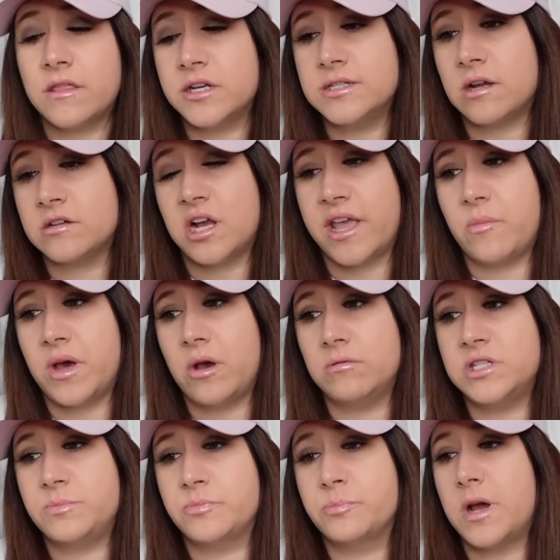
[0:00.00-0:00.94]
Others are talking
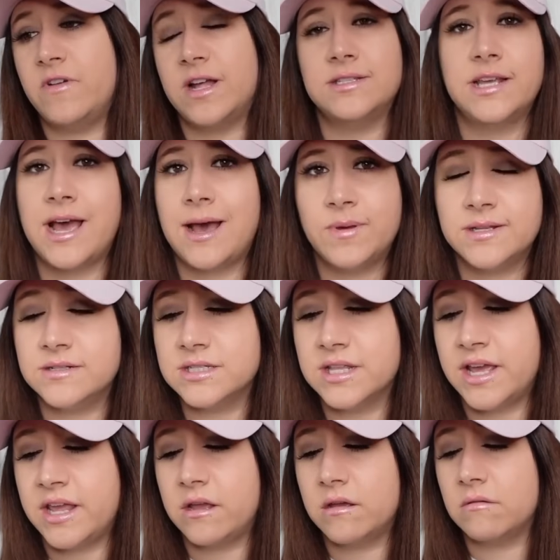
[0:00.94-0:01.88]
about events that happened
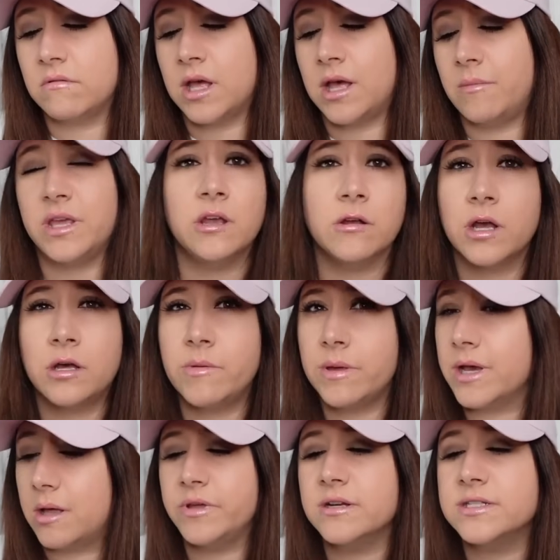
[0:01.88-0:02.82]
like a year ago,
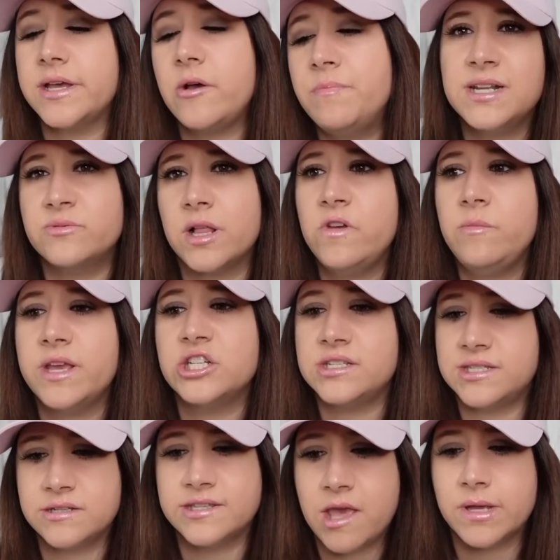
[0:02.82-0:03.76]
maybe a couple years ago. But it's relevant because
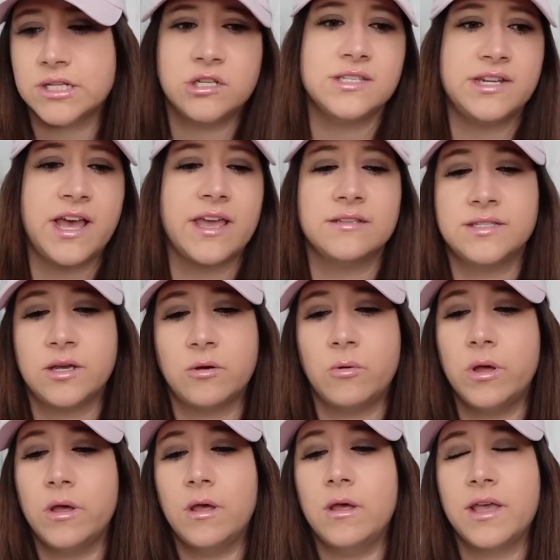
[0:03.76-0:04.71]
she's still scamming to this day.
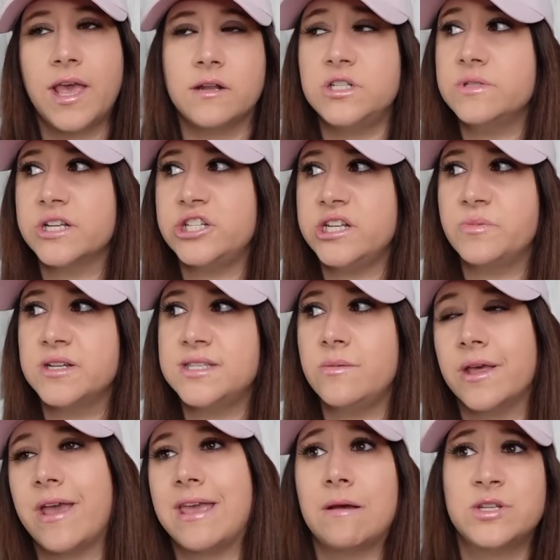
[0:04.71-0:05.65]
So again, if she was like a changed
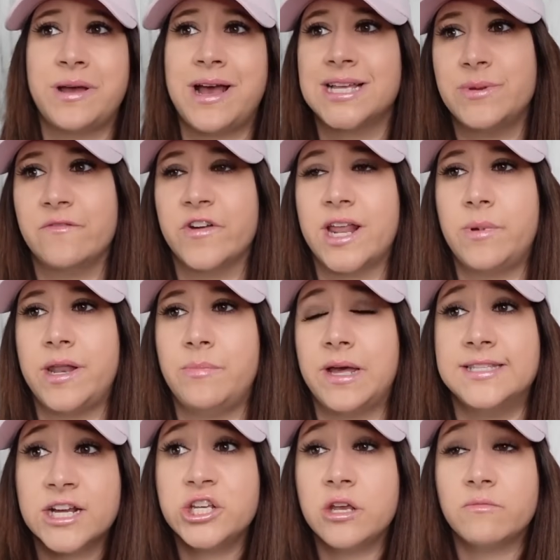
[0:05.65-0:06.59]
person, like, okay, that was her past. We can forget about it.
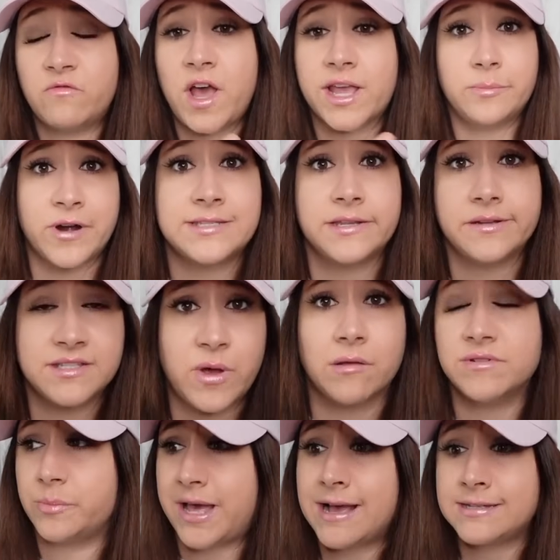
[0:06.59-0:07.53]
But it's actually her fucking present as
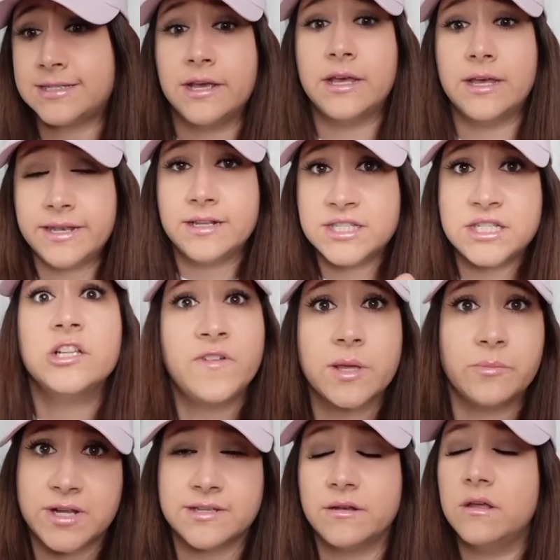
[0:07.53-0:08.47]
well. It was her past and it's still her
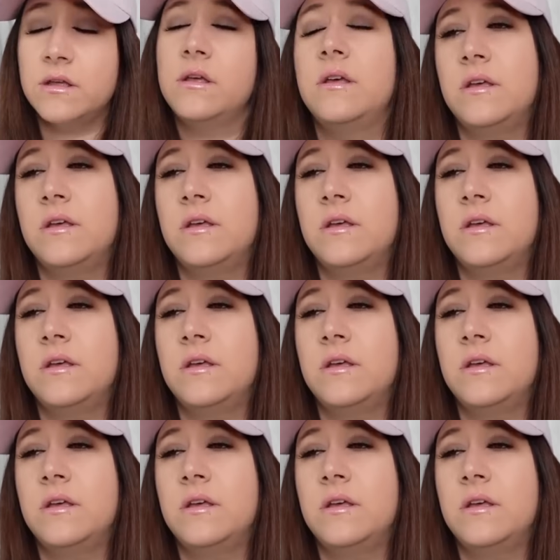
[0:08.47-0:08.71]
fucking present.